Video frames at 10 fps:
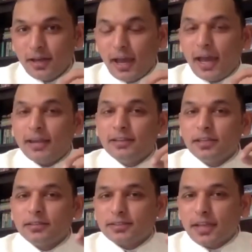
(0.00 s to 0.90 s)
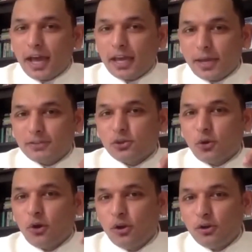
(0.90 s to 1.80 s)
And in this time, as you
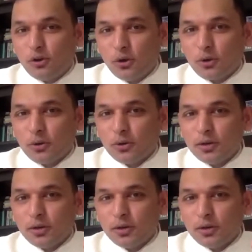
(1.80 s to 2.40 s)
all know,